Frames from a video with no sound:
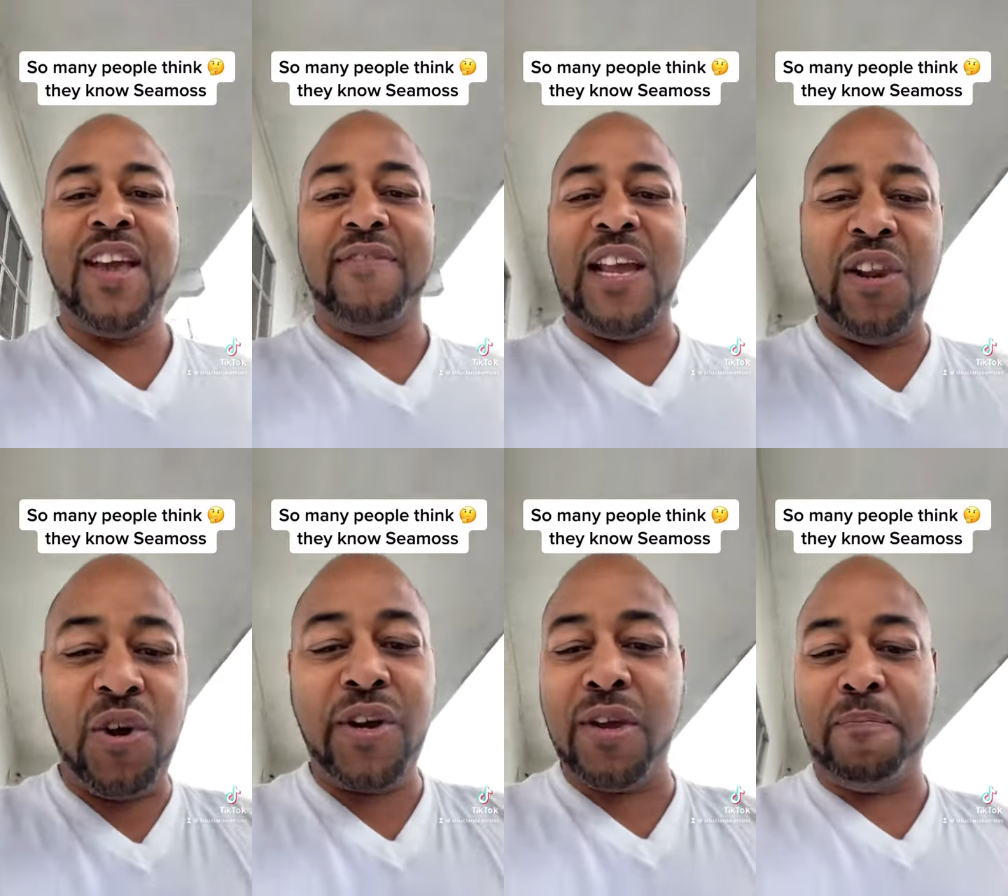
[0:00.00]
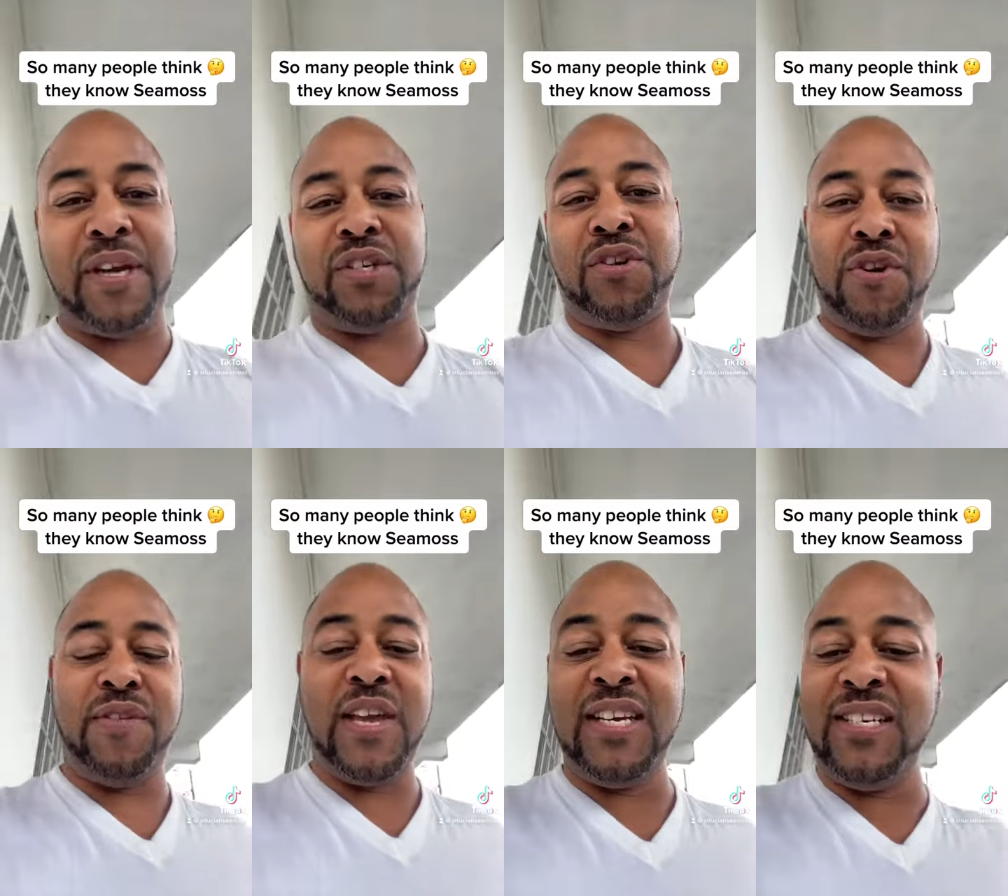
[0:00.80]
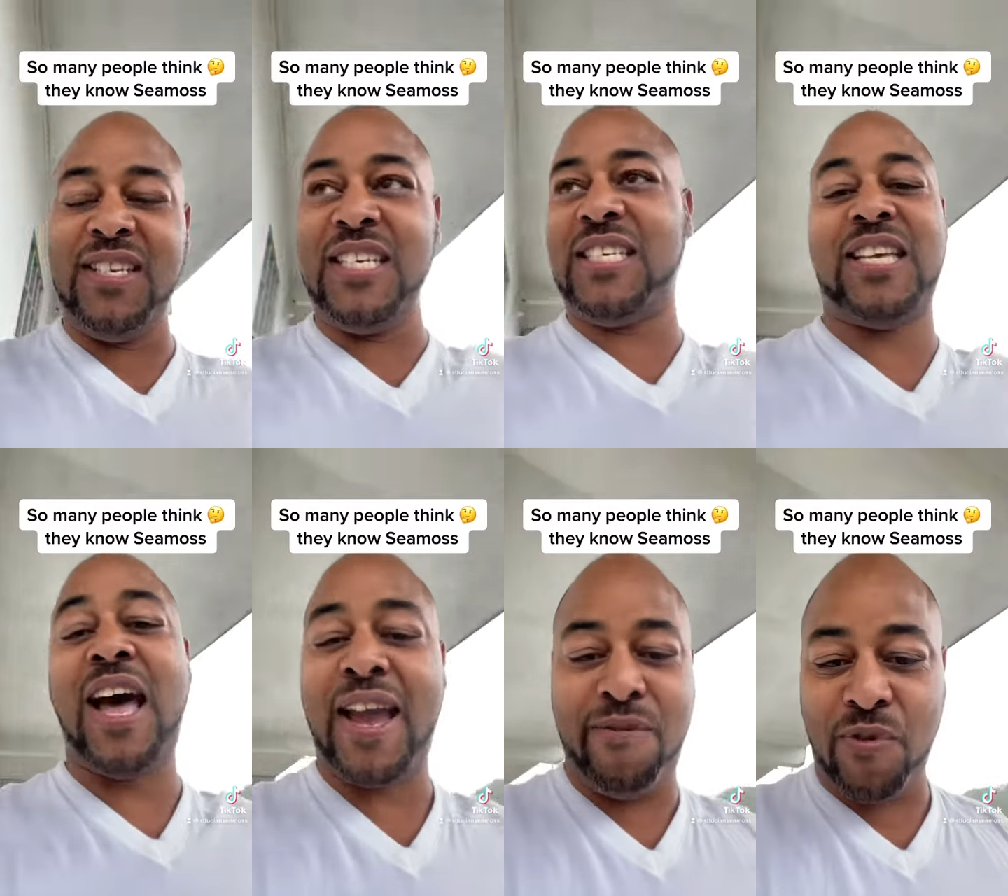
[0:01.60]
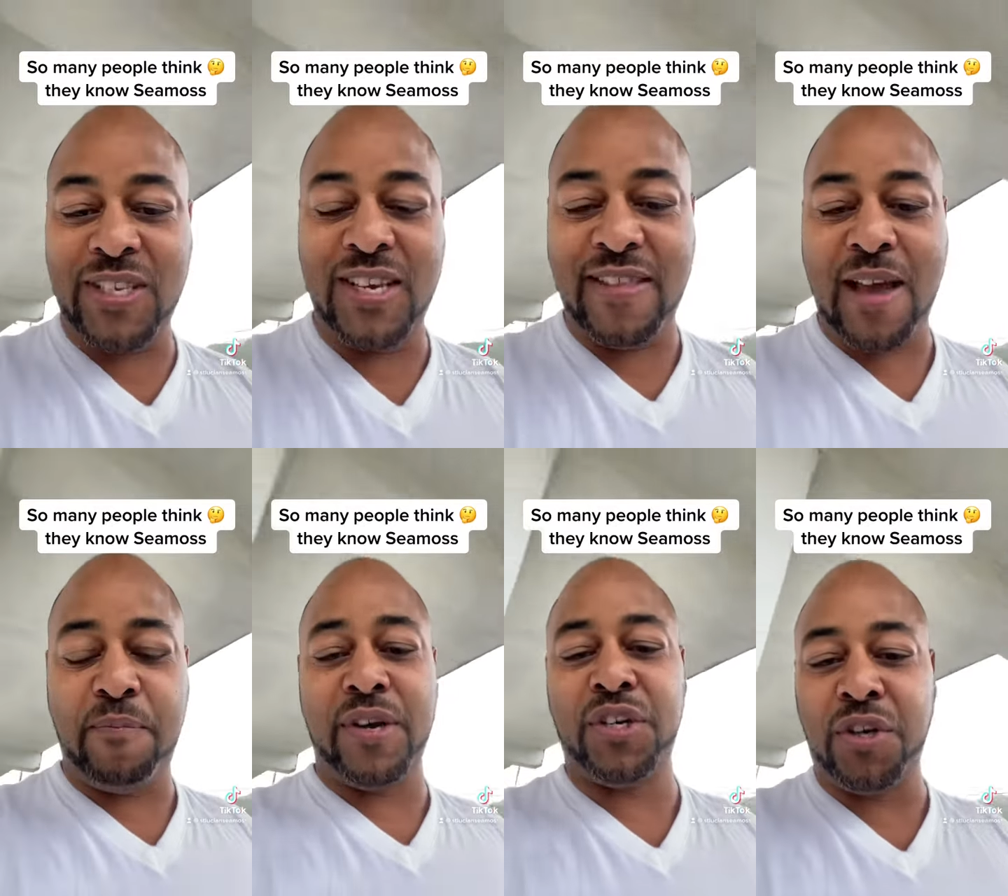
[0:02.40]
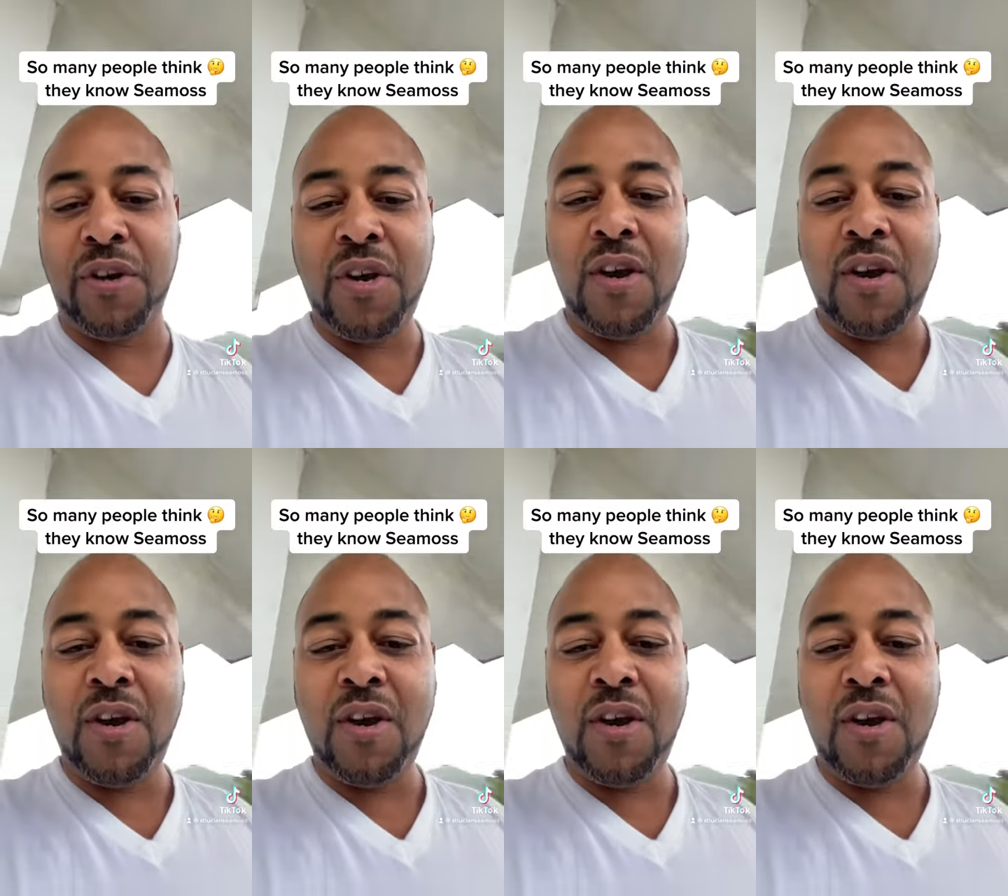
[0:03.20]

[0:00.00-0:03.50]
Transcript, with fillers: They look at a picture and they decide what's in that picture.